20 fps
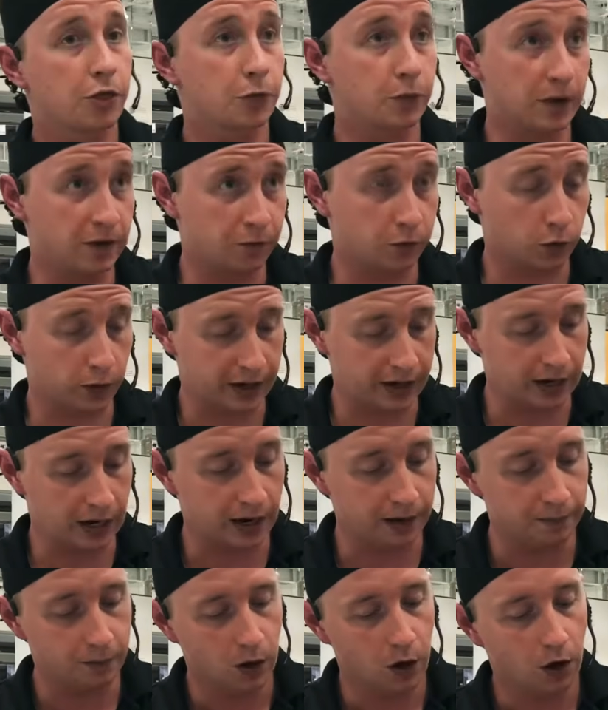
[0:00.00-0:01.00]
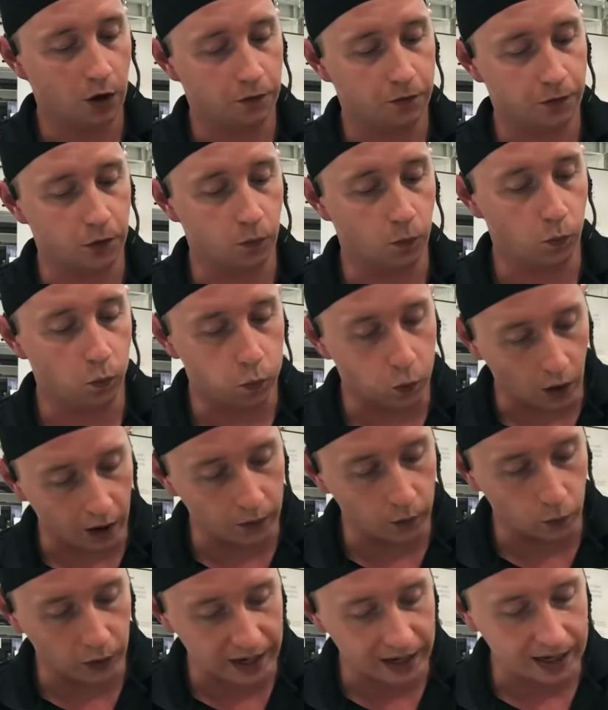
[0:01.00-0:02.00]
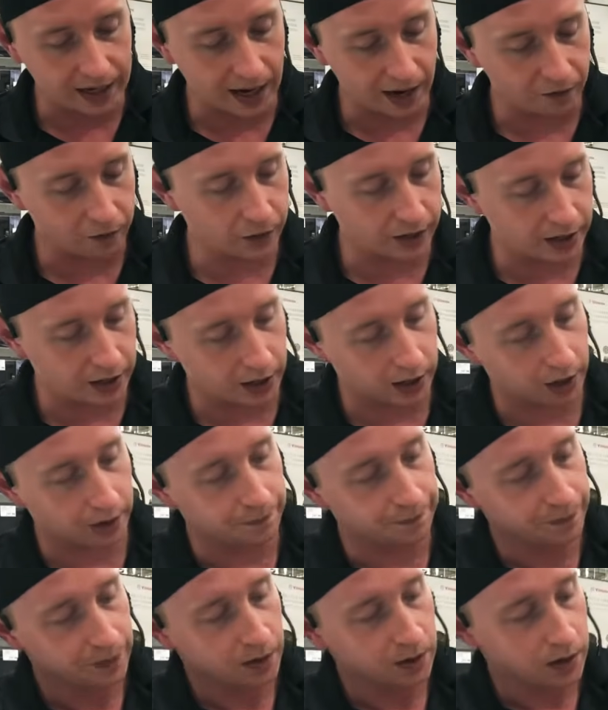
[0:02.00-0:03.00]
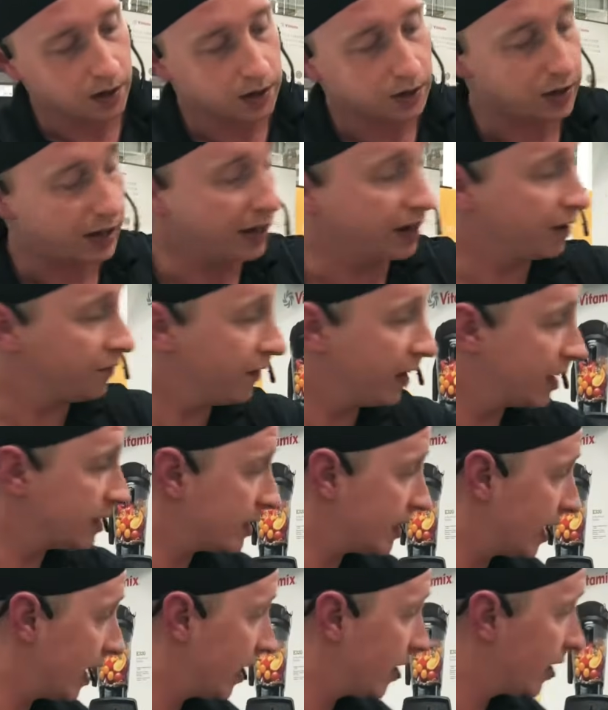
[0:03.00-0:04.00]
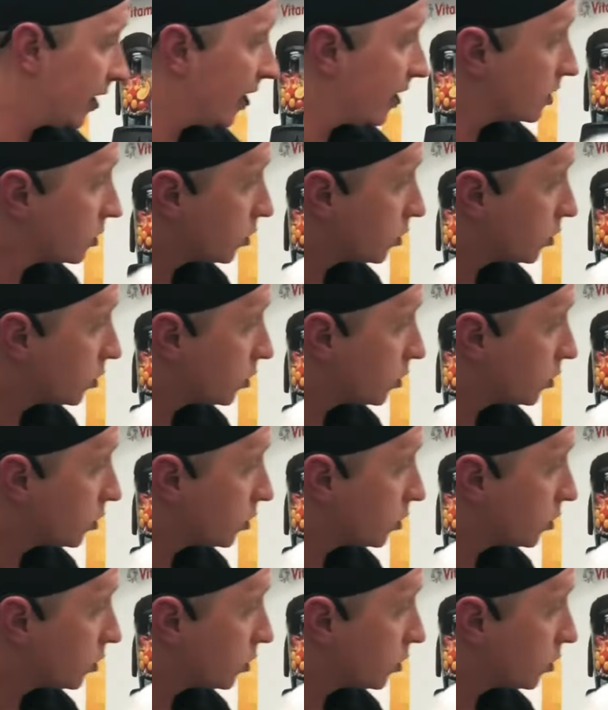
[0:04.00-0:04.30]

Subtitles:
$3.49 for 1 week every year in advance of Canada Day.